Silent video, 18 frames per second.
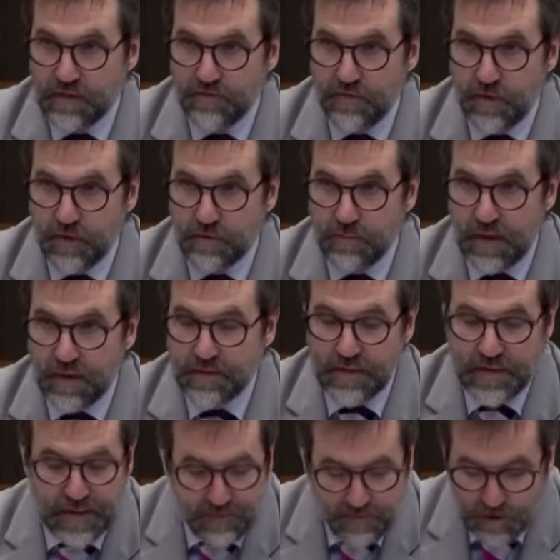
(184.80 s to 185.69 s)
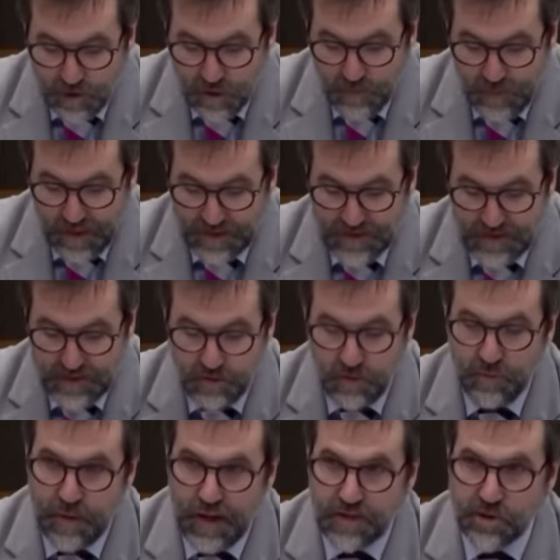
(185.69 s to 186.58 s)
the rates will go up
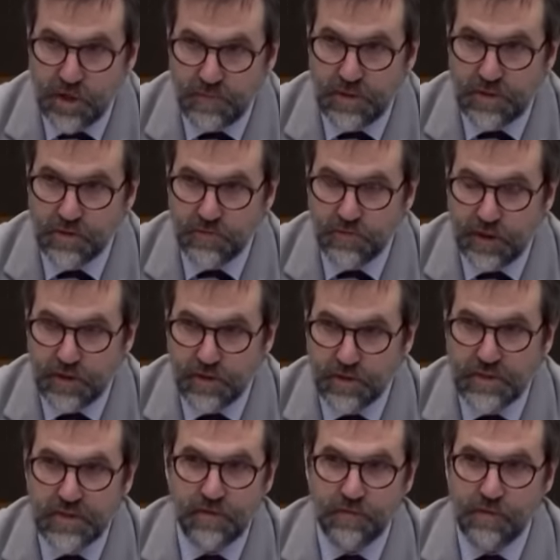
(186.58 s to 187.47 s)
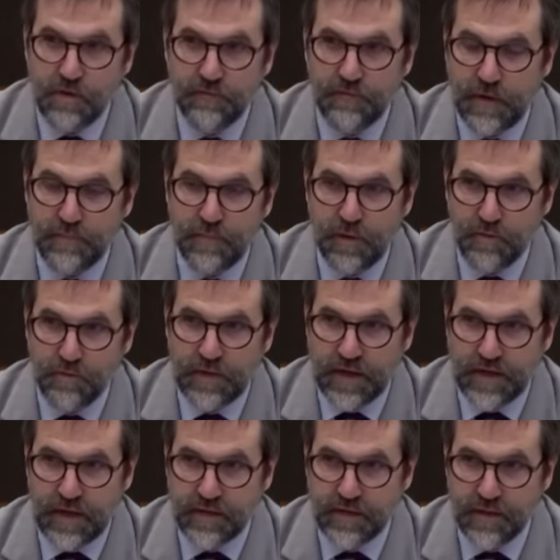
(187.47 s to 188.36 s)
on April 1st, but so will the
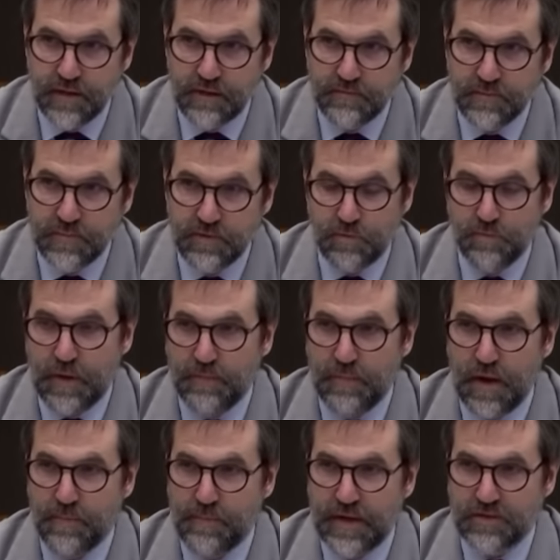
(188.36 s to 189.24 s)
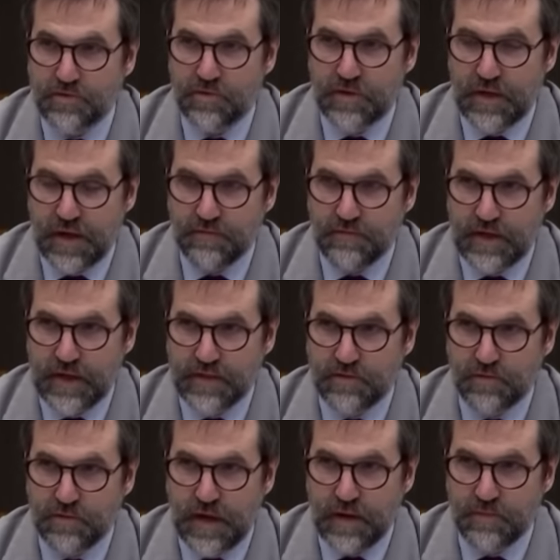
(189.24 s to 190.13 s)
rebate.
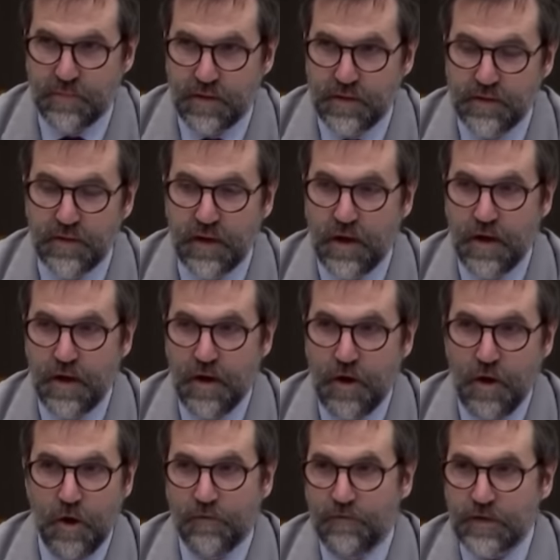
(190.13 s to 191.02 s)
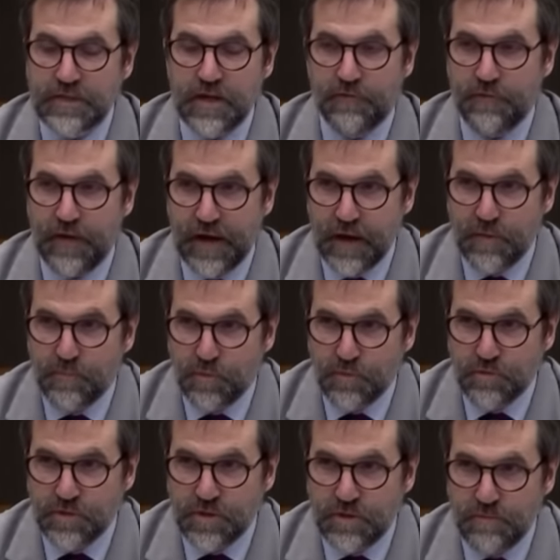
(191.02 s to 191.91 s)
And your party never
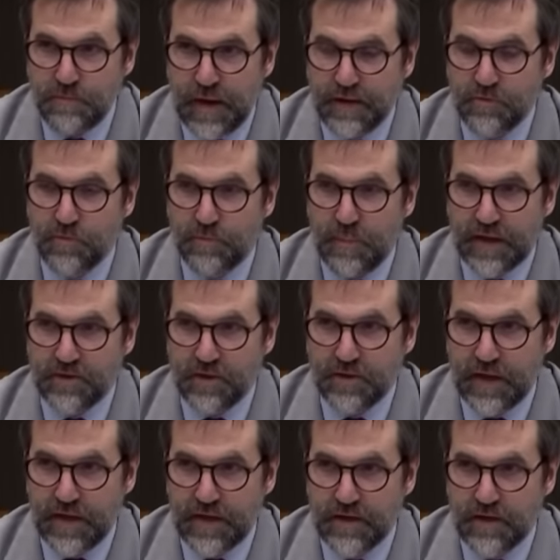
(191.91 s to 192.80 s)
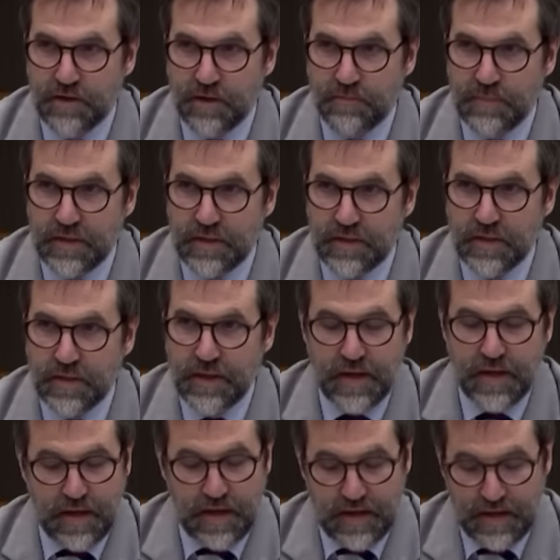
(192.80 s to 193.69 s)
mentions that if
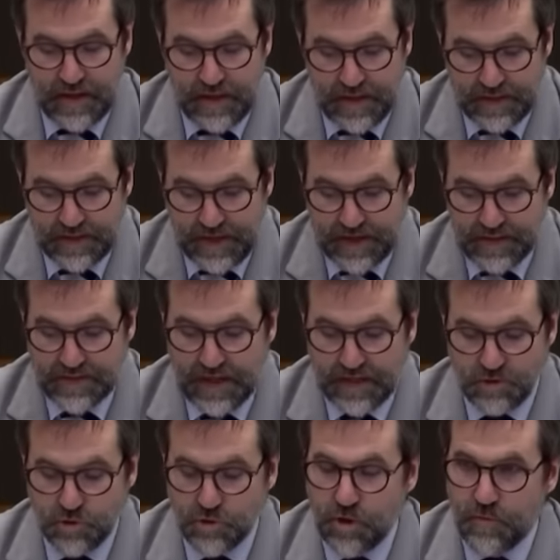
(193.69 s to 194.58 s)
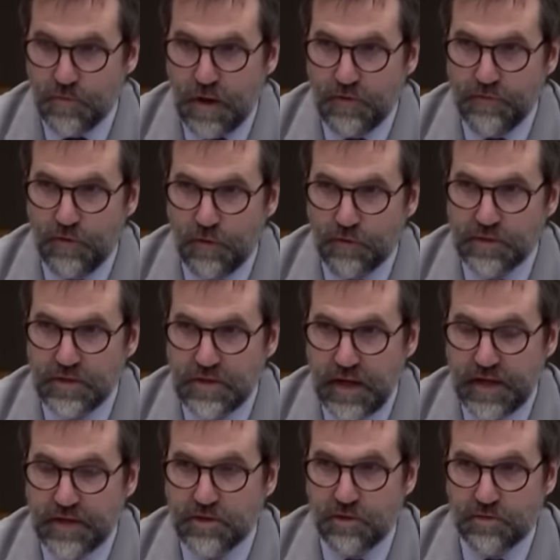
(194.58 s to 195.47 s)
we don't put a price
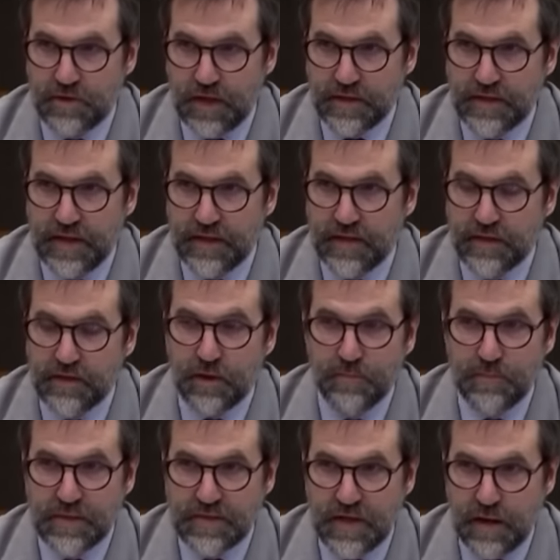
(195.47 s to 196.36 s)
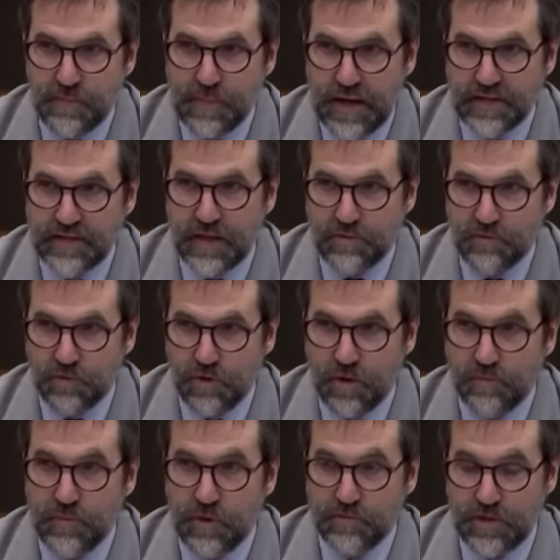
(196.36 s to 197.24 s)
on carbon, our economic
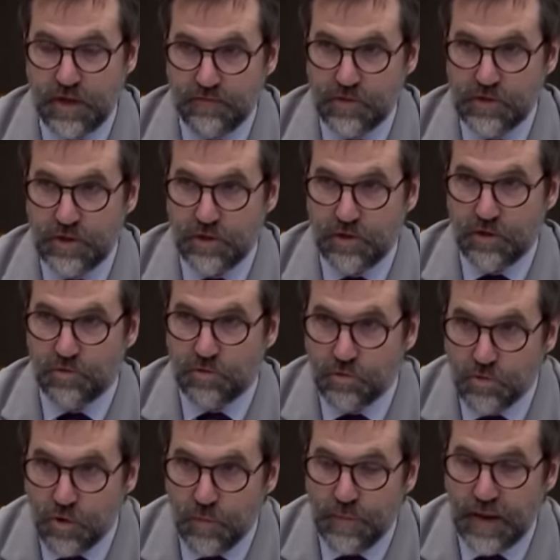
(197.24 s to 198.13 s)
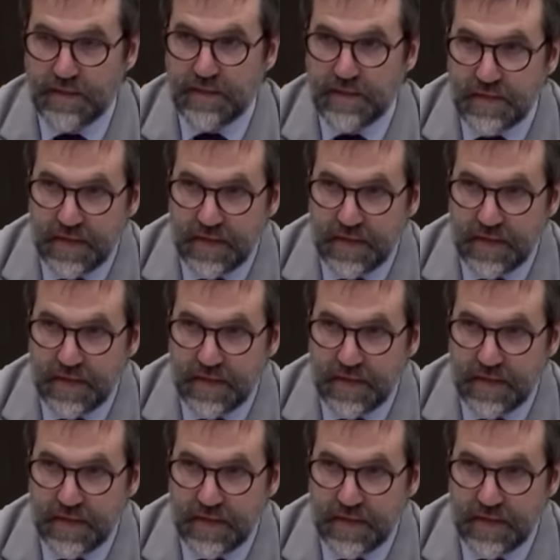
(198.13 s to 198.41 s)
partners will do so.